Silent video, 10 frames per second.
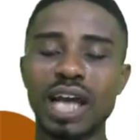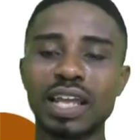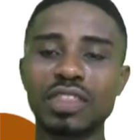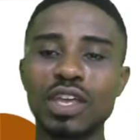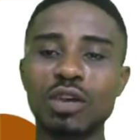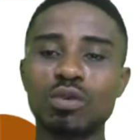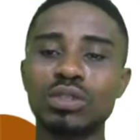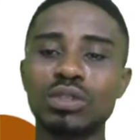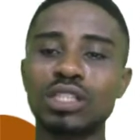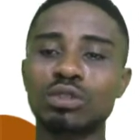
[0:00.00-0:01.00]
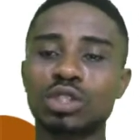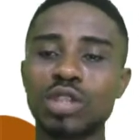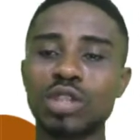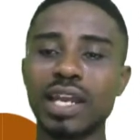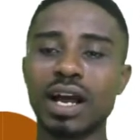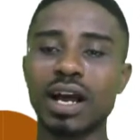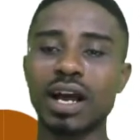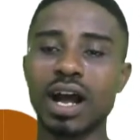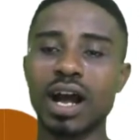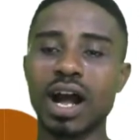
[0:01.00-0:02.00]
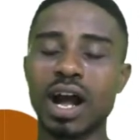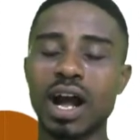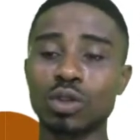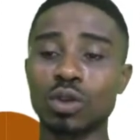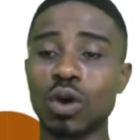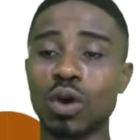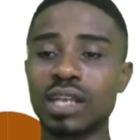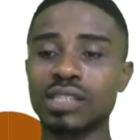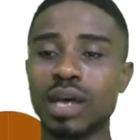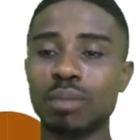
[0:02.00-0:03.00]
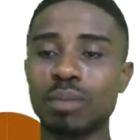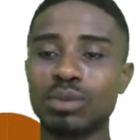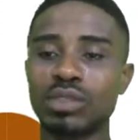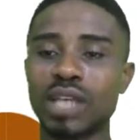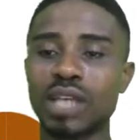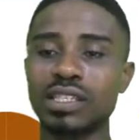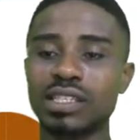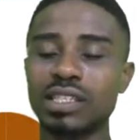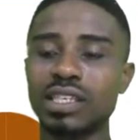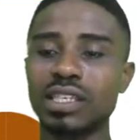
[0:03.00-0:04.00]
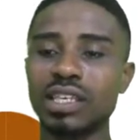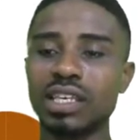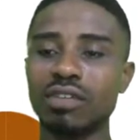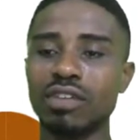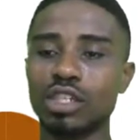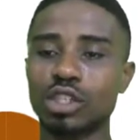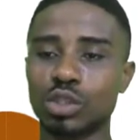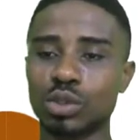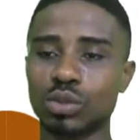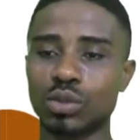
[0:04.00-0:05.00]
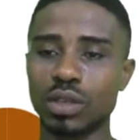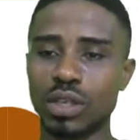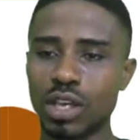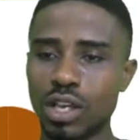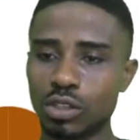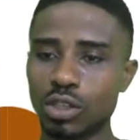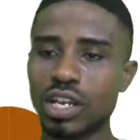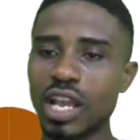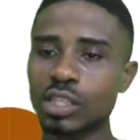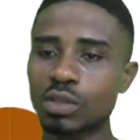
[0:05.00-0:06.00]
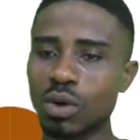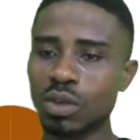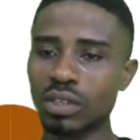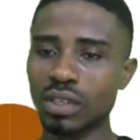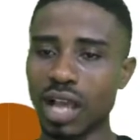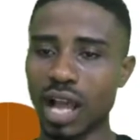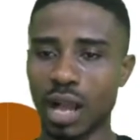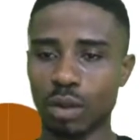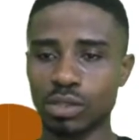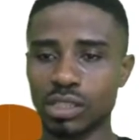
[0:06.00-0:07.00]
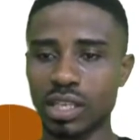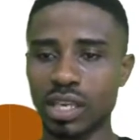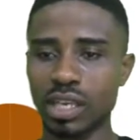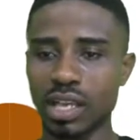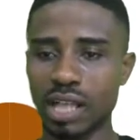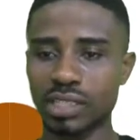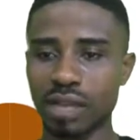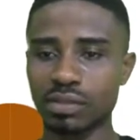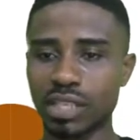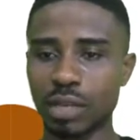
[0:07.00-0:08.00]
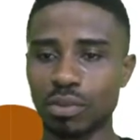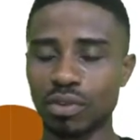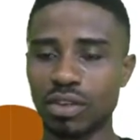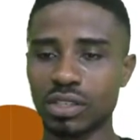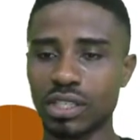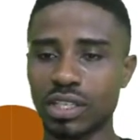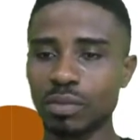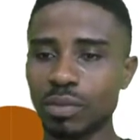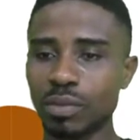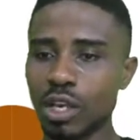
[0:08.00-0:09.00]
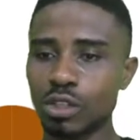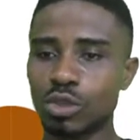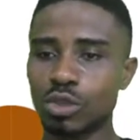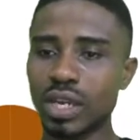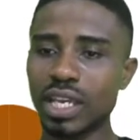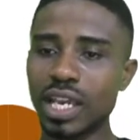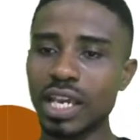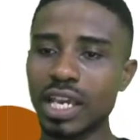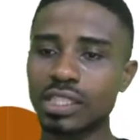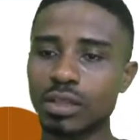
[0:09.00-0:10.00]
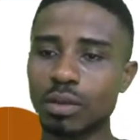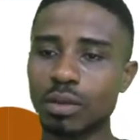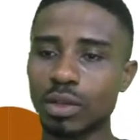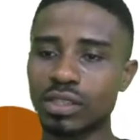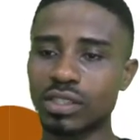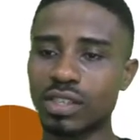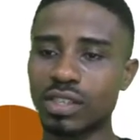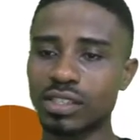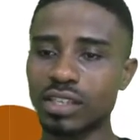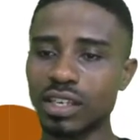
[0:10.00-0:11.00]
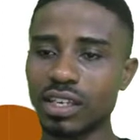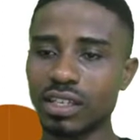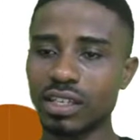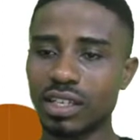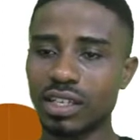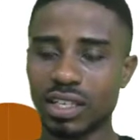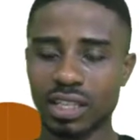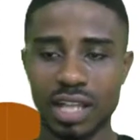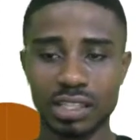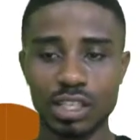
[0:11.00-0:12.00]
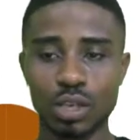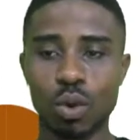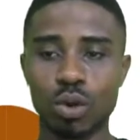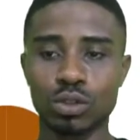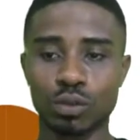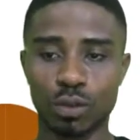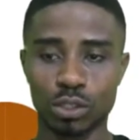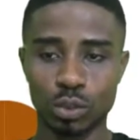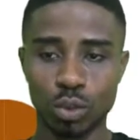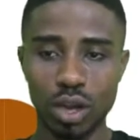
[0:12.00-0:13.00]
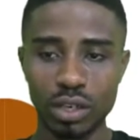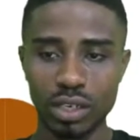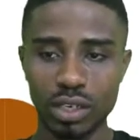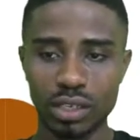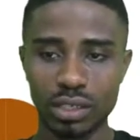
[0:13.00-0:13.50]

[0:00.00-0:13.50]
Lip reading: and I think we would need to try it out on other samples and see if it is true. So the next one, I would say, as I have said previously, 28 plus 13, that's equal to 41.